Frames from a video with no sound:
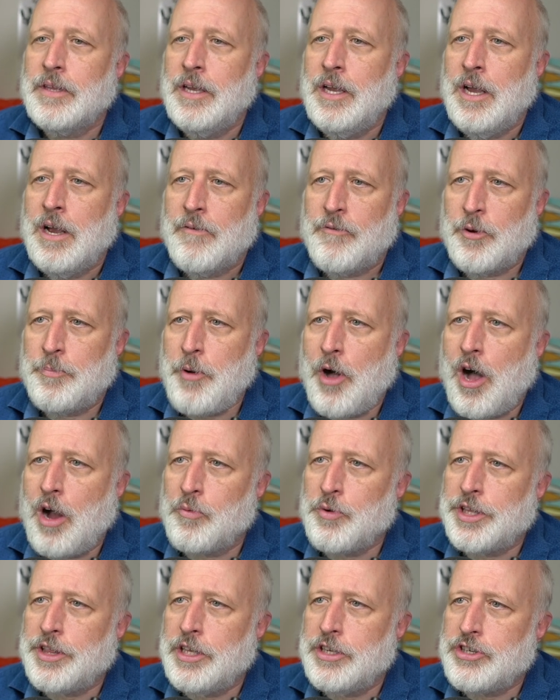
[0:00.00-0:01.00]
For Paul,
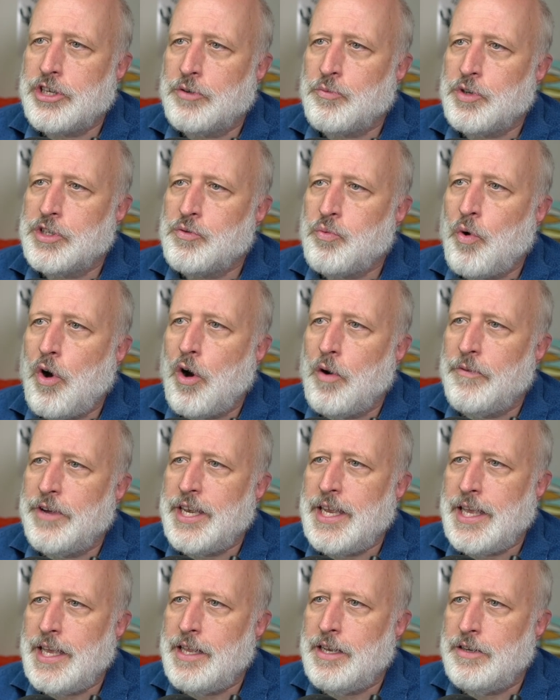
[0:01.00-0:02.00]
religion was woven
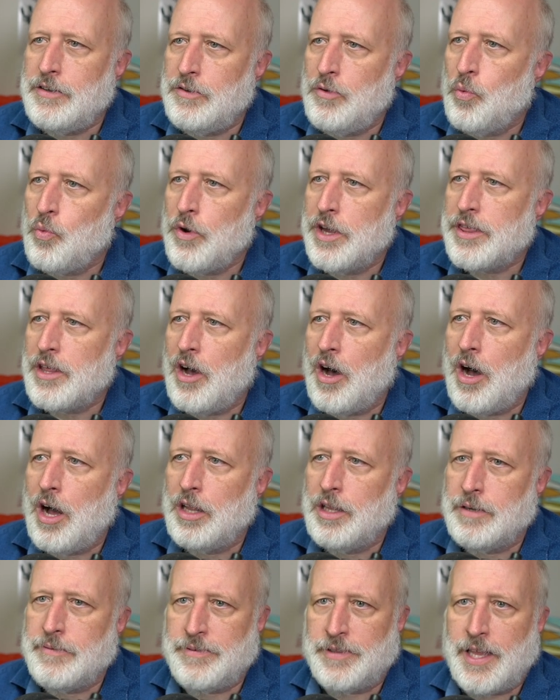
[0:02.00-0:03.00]
in with all
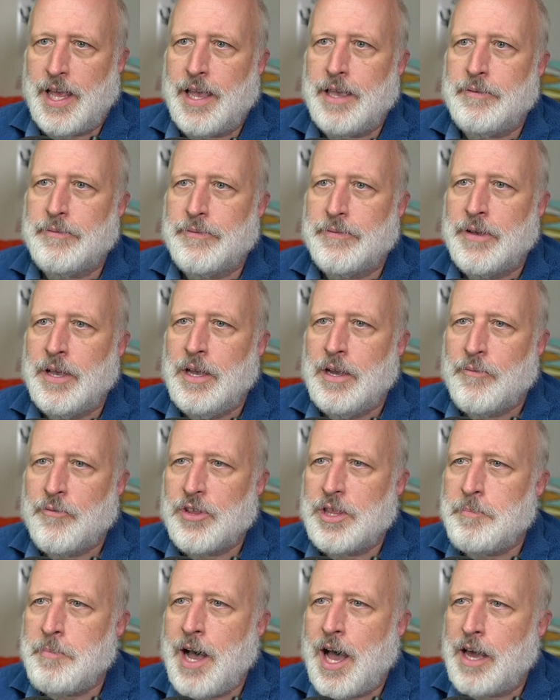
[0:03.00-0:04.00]
of life. For the
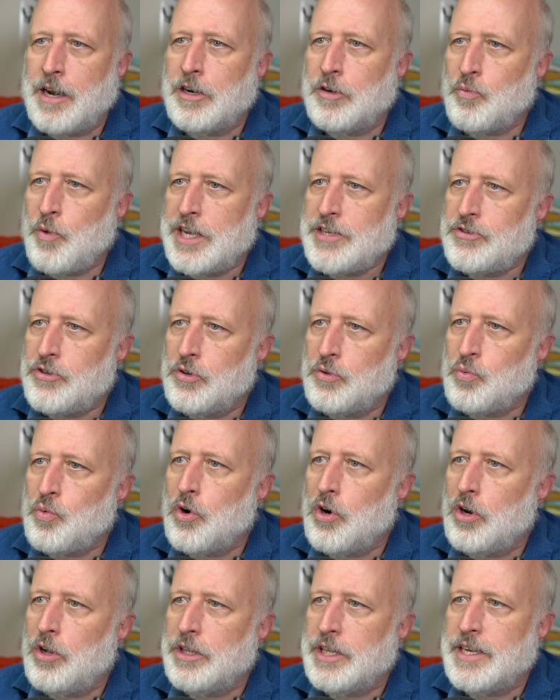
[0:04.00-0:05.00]
modern Western
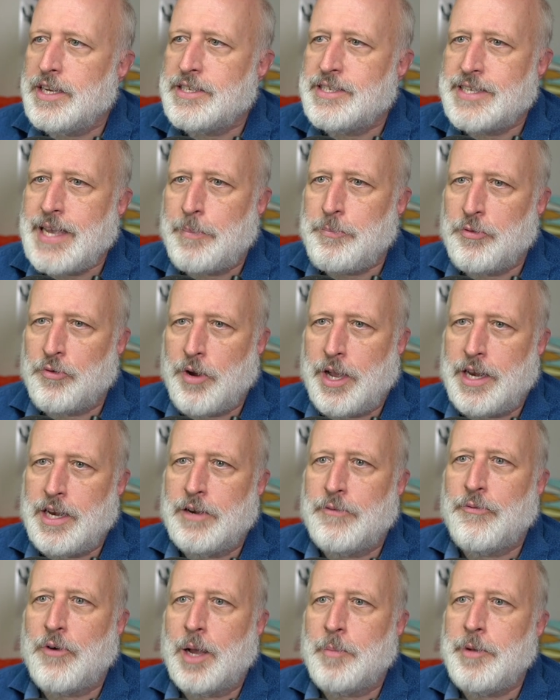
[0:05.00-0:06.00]
world, it is separated
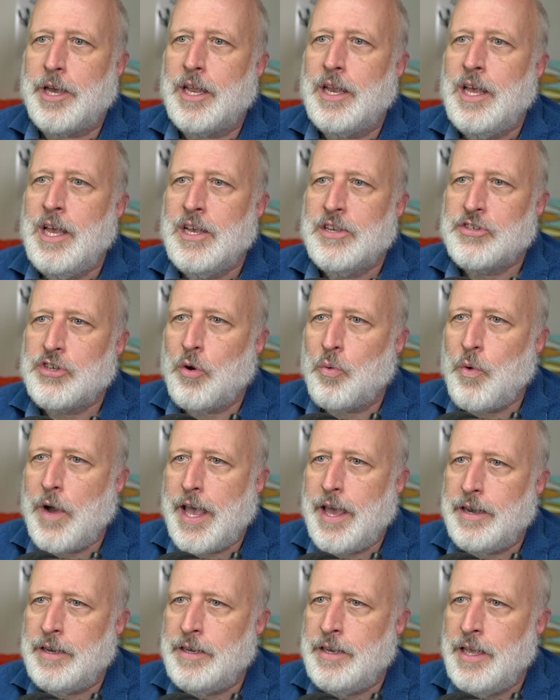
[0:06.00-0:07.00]
from it. So
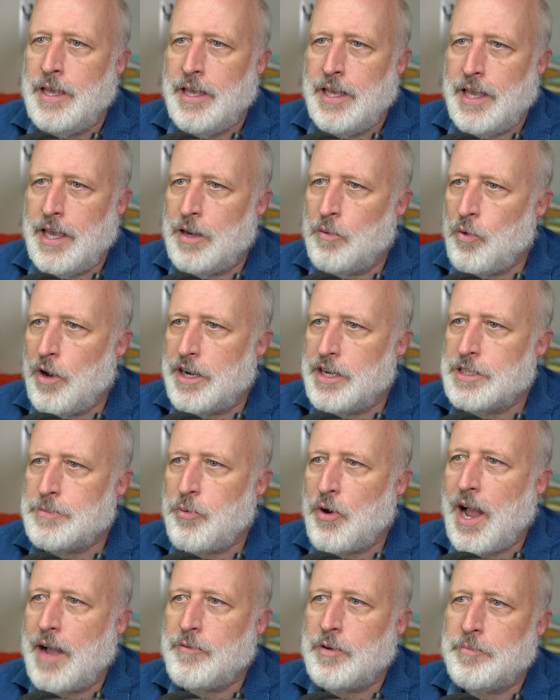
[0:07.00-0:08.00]
when, in what is
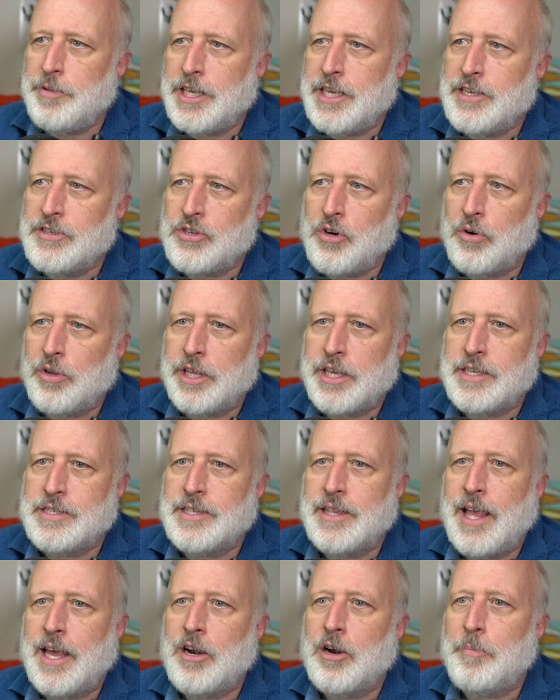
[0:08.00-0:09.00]
probably his earliest
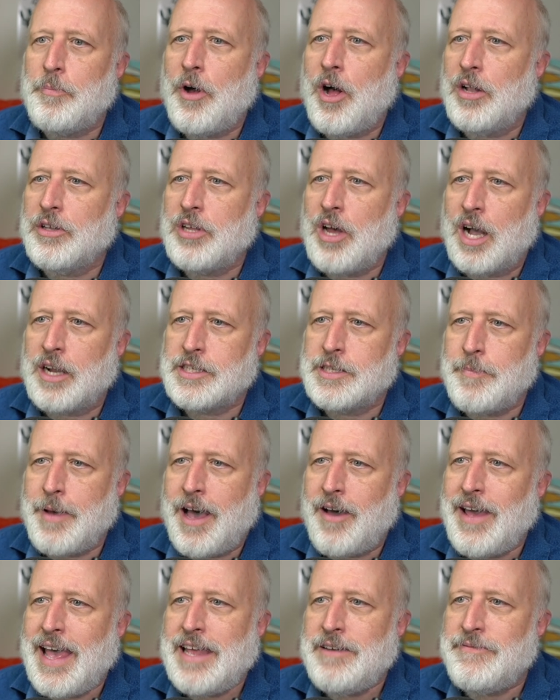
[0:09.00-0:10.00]
letter, Paul talks
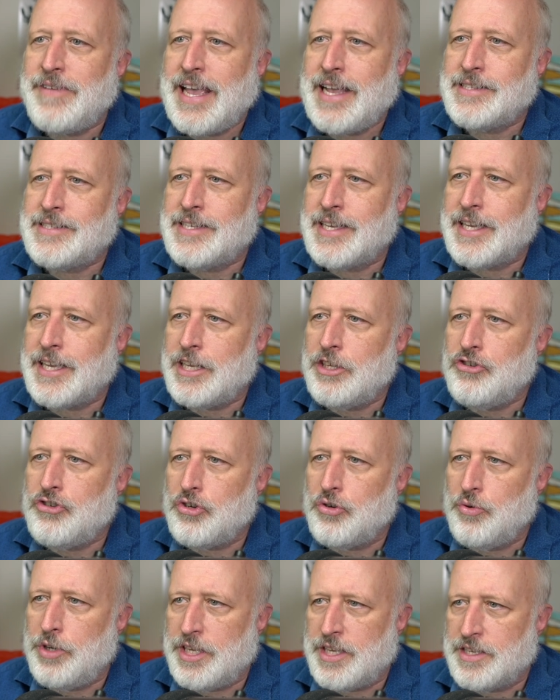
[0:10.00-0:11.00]
about advancing in
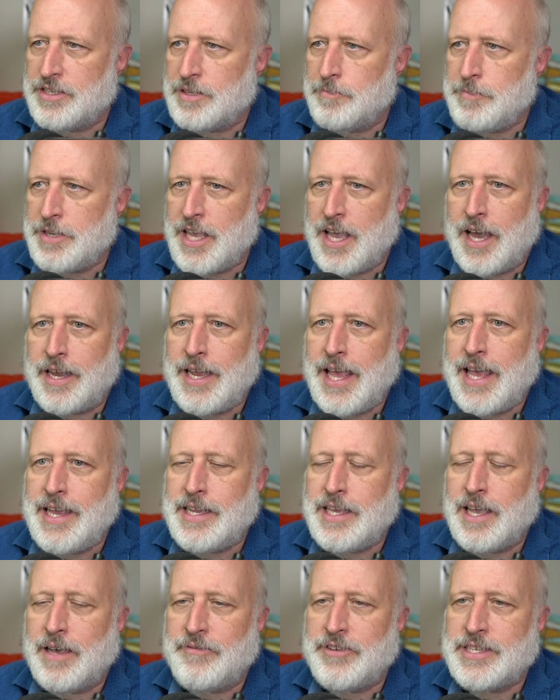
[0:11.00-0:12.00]
Judaism beyond any
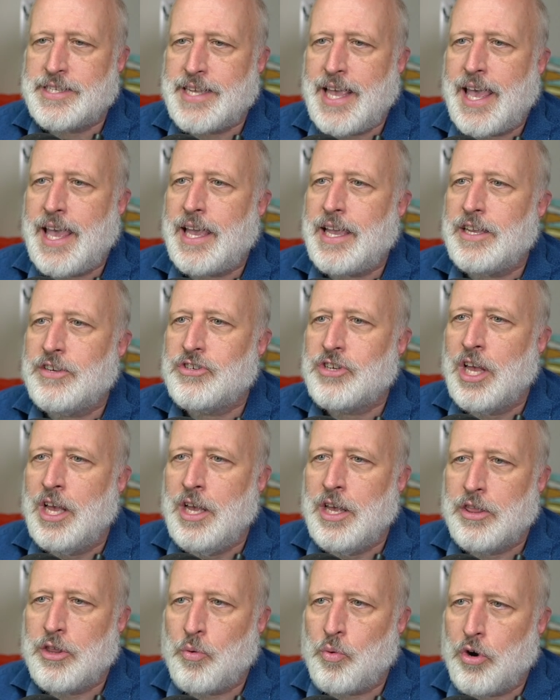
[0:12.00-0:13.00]
of his age,
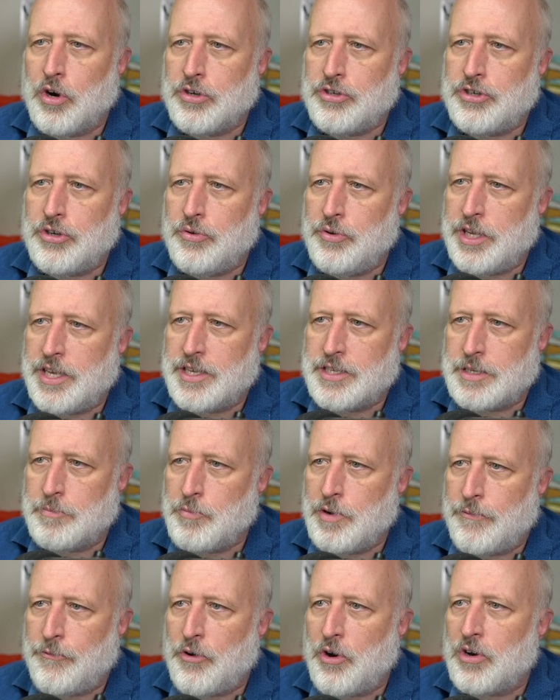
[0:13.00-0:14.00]
the word Judaism
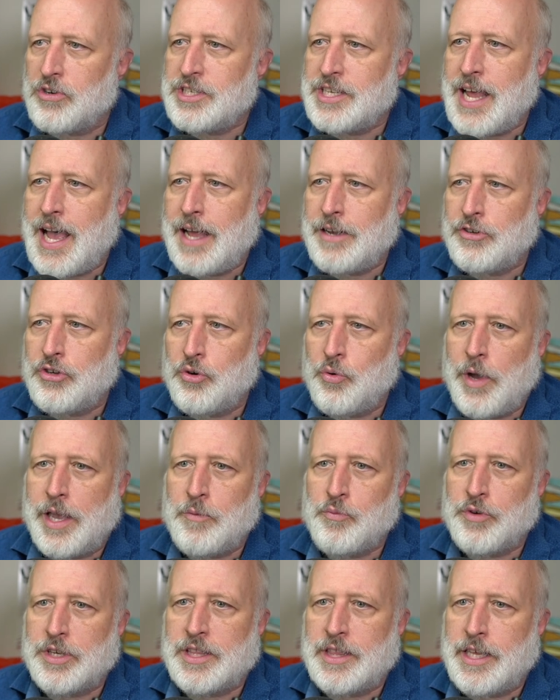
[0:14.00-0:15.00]
refers not to a
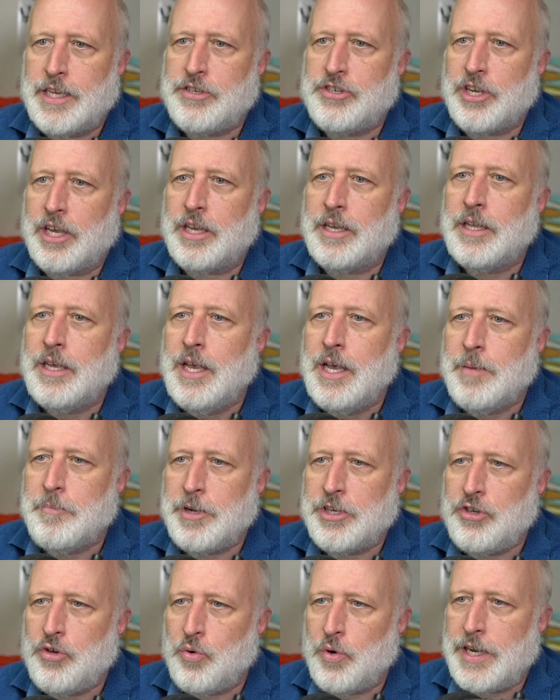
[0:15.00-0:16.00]
religion, but
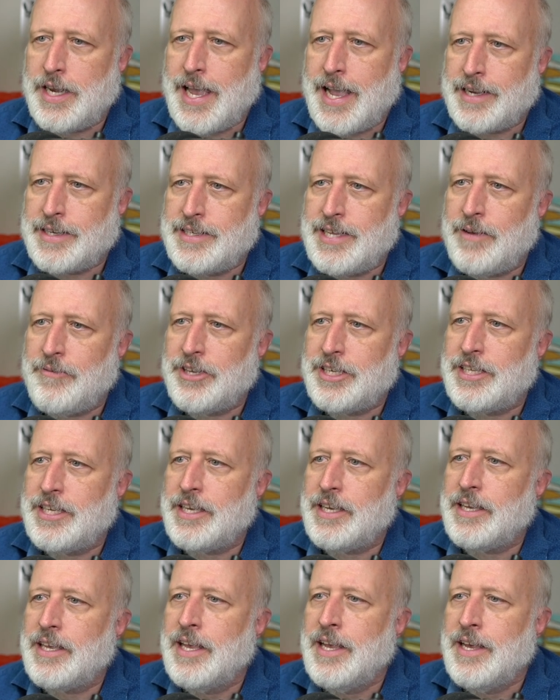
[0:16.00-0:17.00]
to an
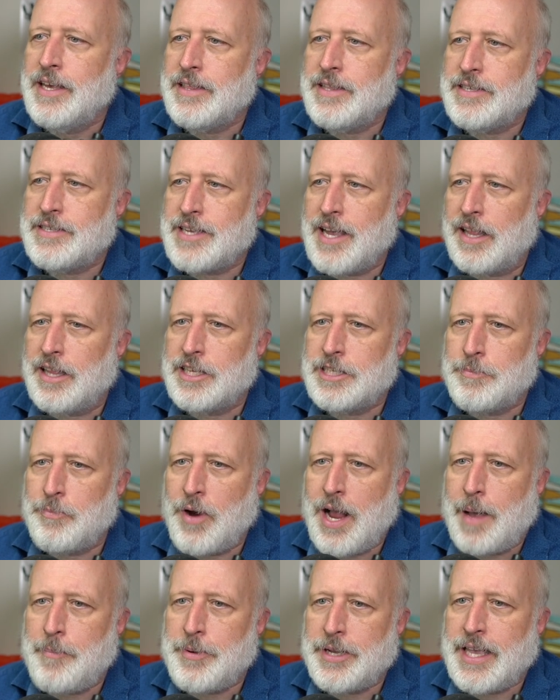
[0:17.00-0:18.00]
activity, the zealous
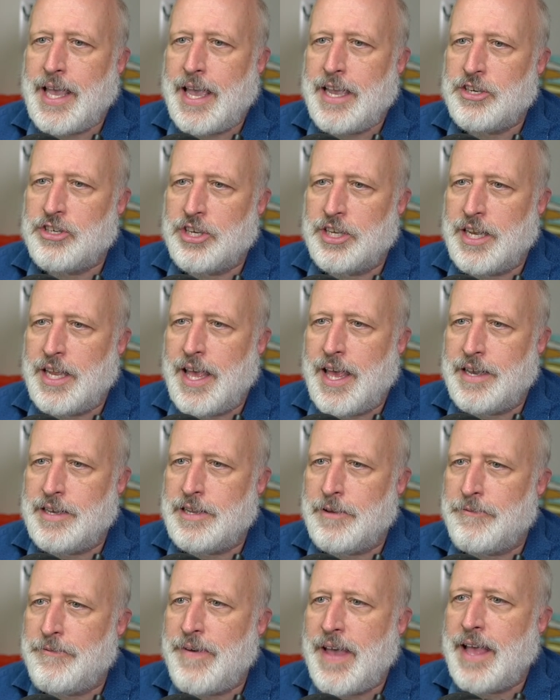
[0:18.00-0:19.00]
propagation and
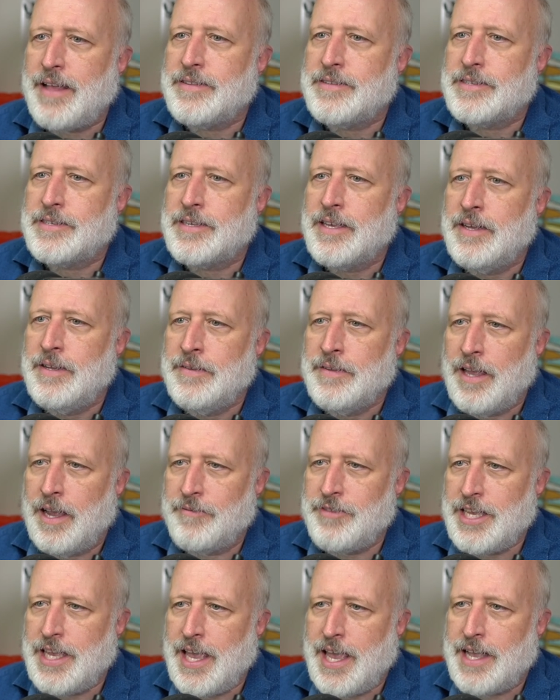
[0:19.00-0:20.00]
defense of
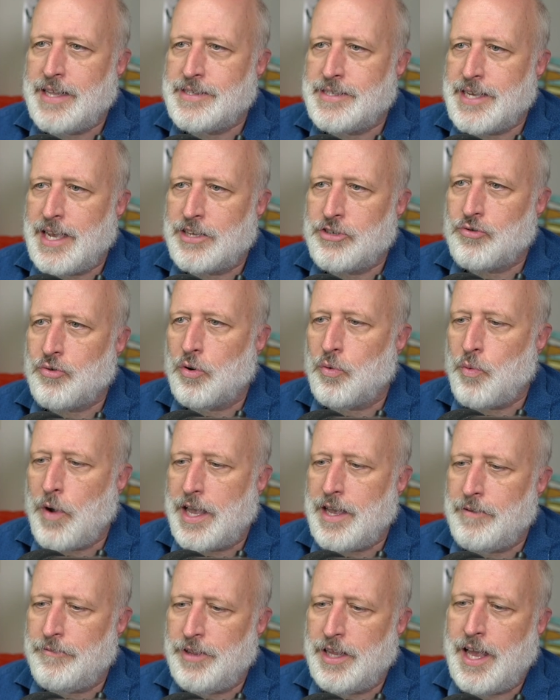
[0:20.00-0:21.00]
the ancestral way
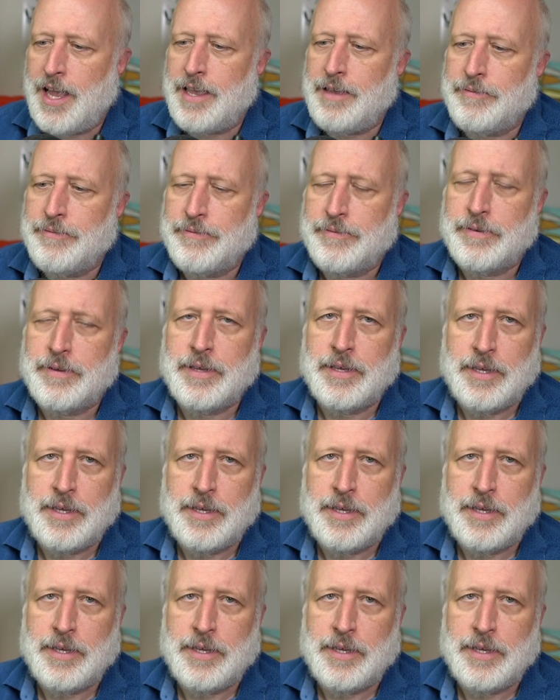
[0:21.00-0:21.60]
of life.